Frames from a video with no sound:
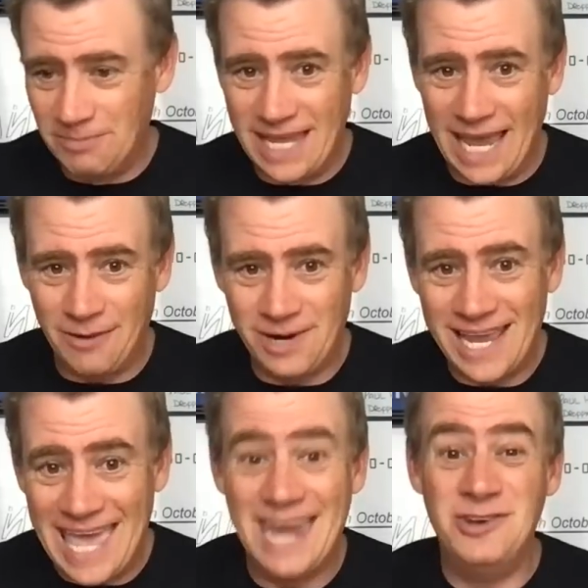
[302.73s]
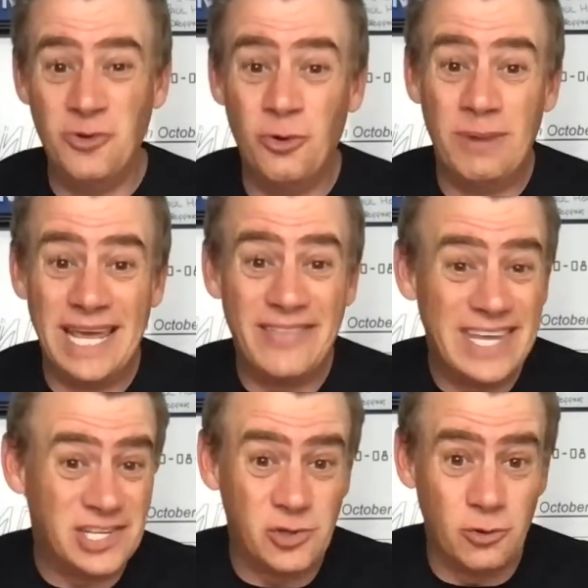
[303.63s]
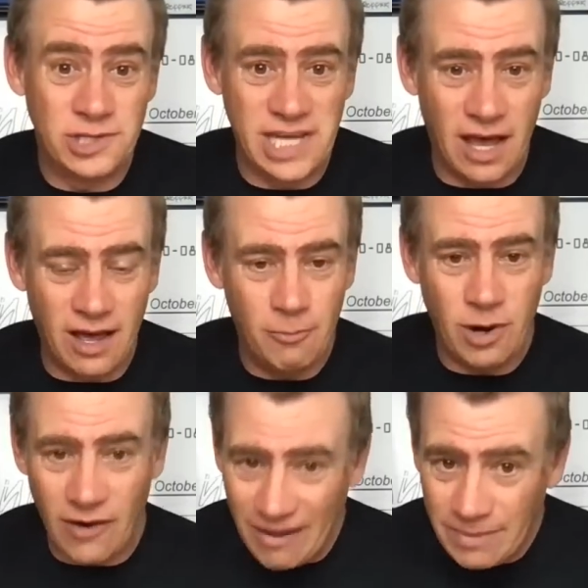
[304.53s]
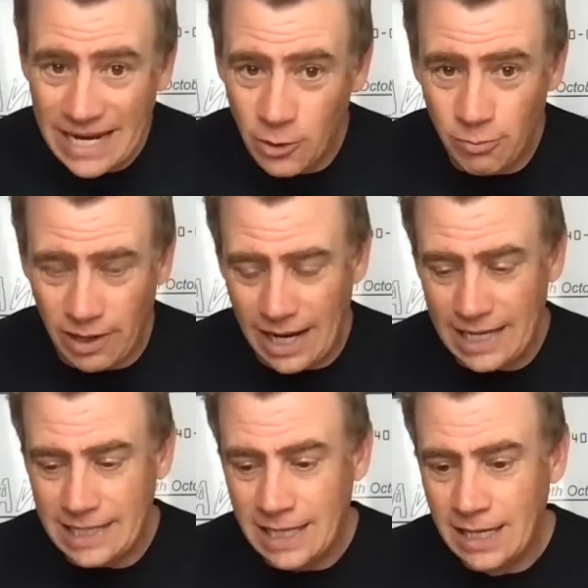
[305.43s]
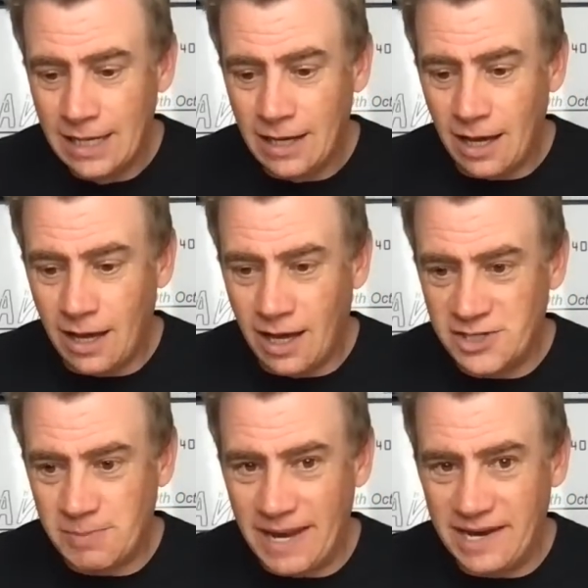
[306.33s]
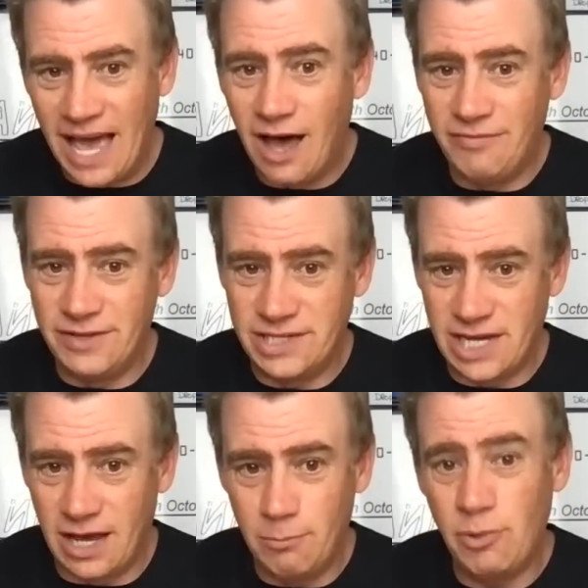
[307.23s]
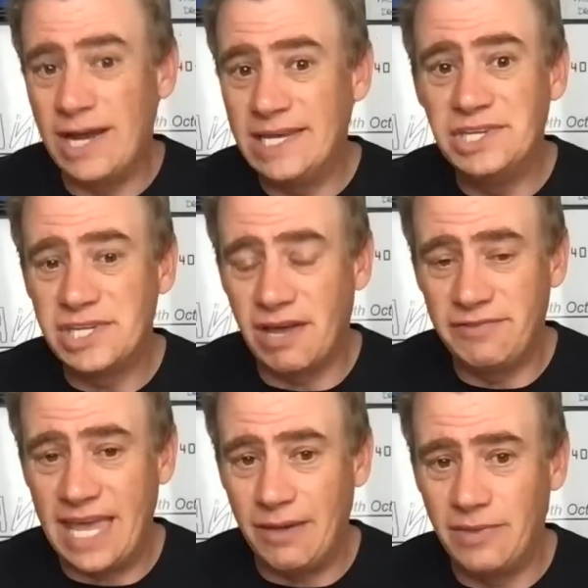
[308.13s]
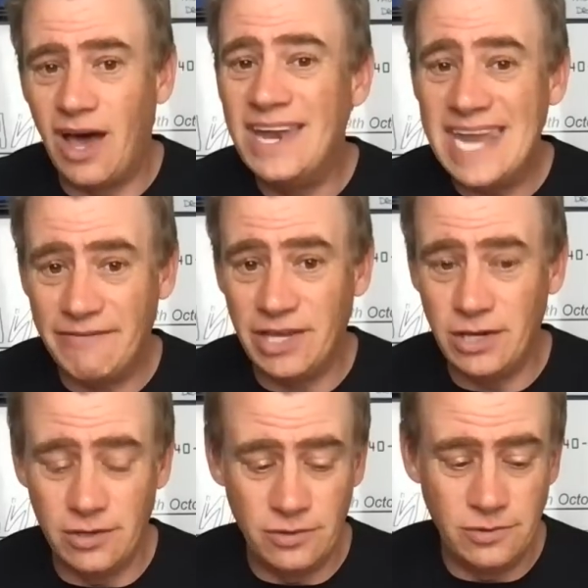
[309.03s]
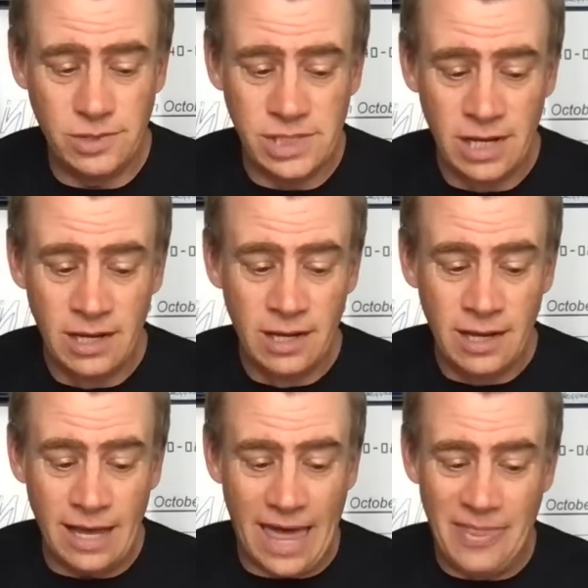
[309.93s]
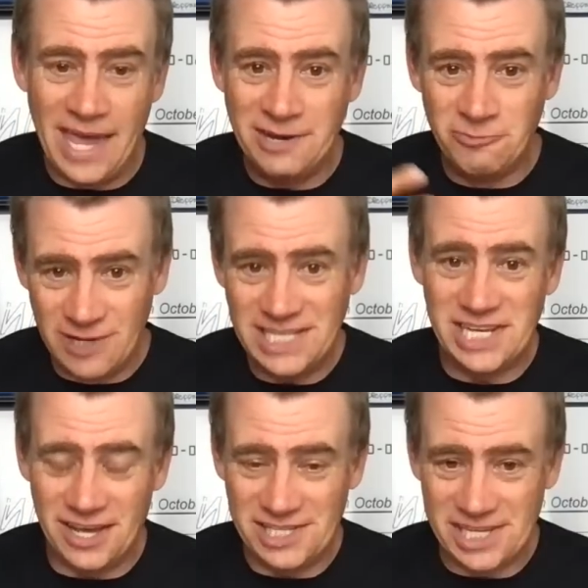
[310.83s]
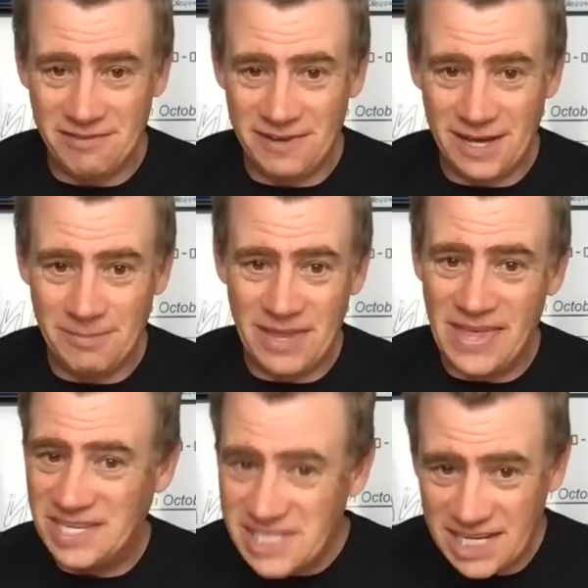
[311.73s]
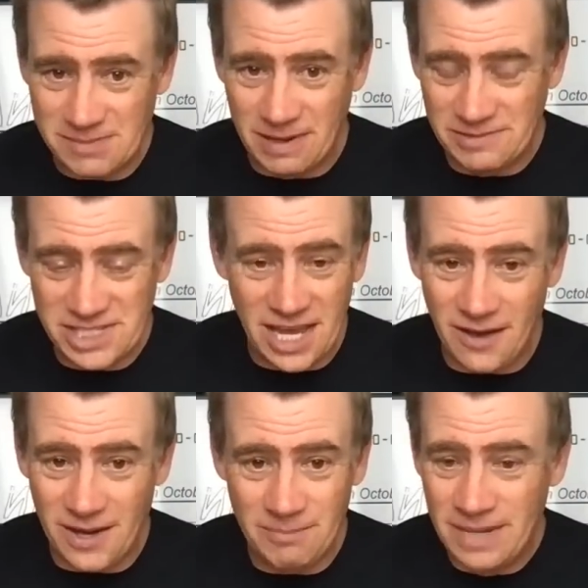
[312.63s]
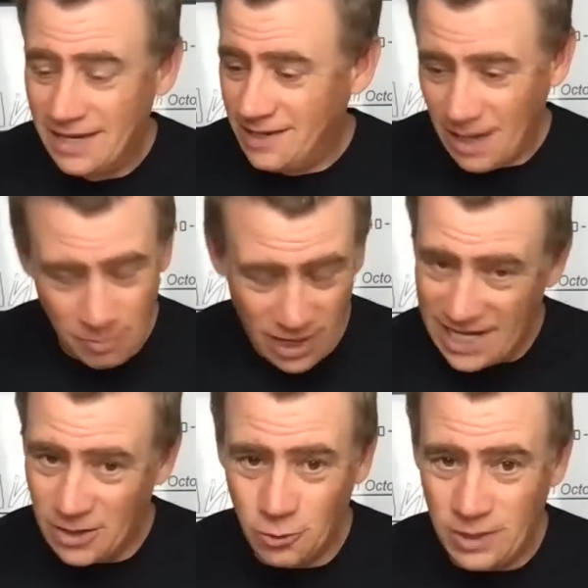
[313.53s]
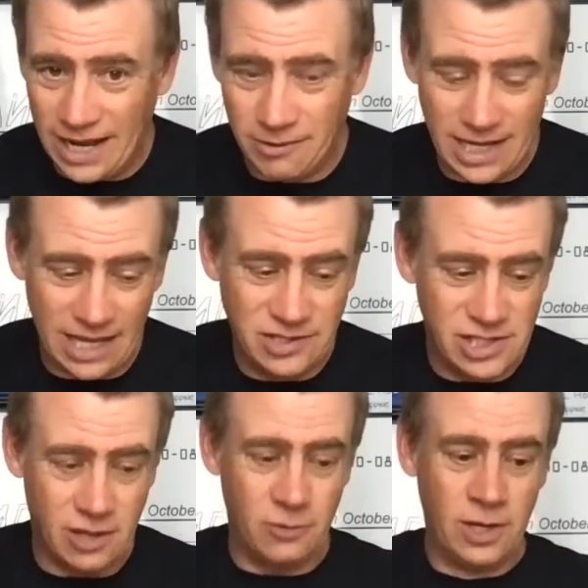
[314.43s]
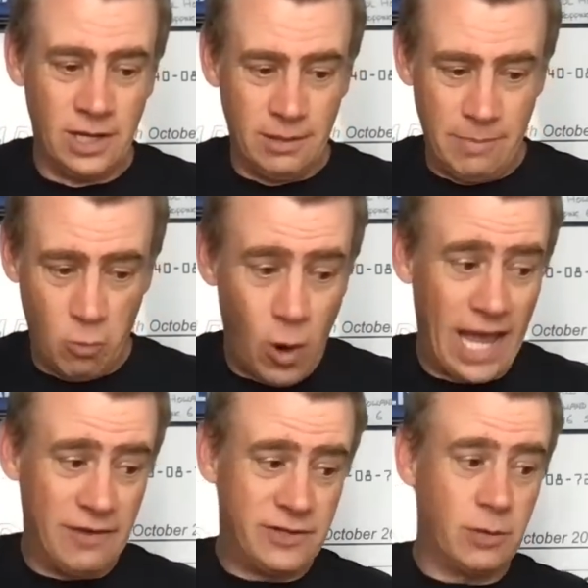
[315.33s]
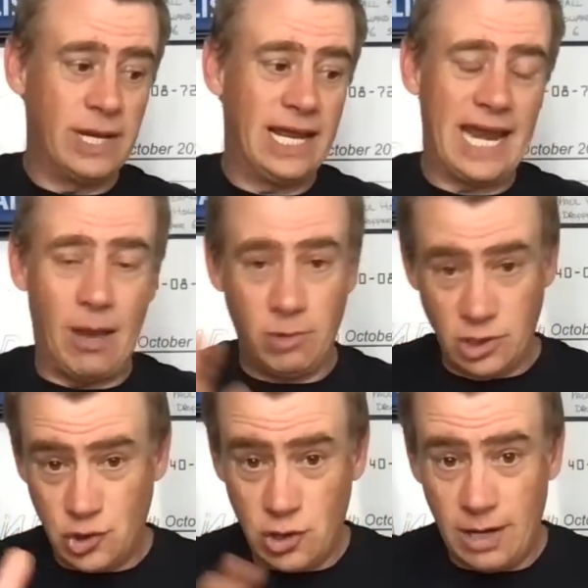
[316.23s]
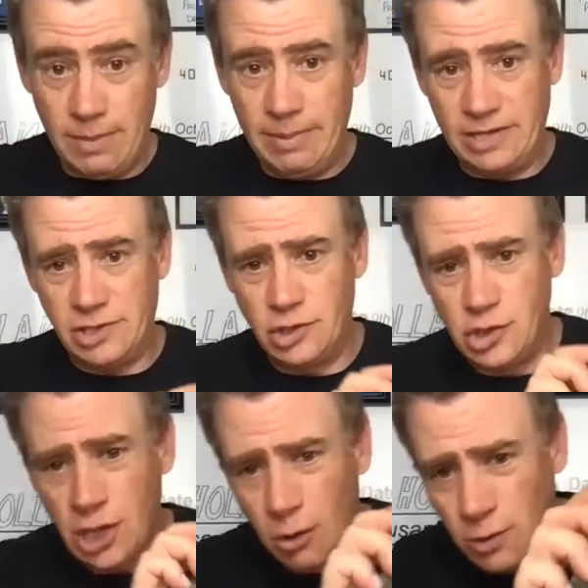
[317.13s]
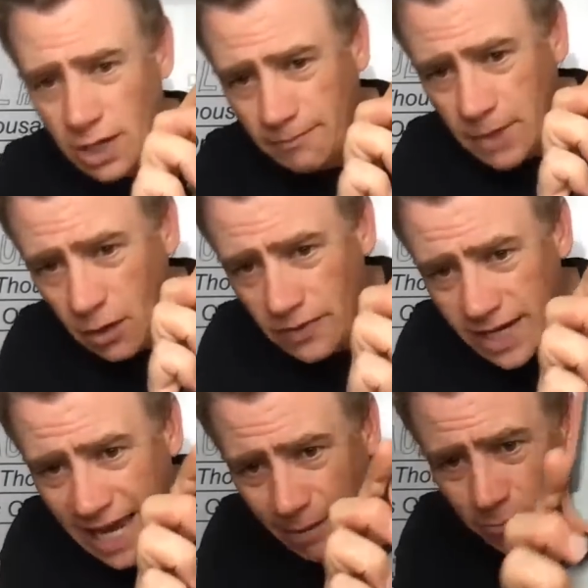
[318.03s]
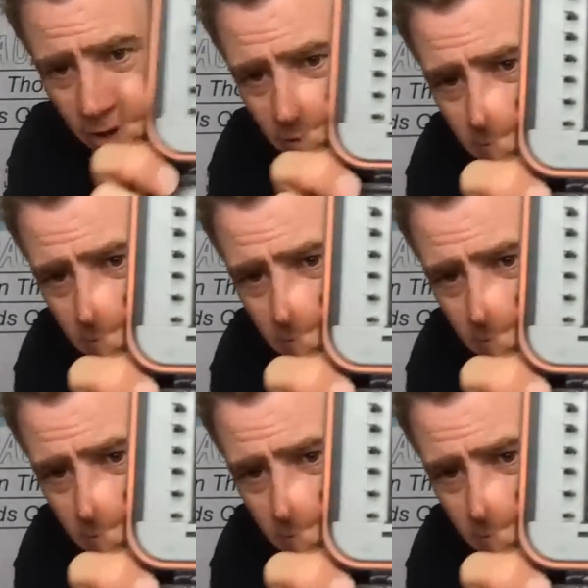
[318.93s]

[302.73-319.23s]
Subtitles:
down again, normally at this sort of time where I have my little break, I spend half of the time breaking stuff down that I never use and then retie stuff up, and then 6 months time I break it all down again. So my way of doing it now, I'm going to try my best to show you on the camera.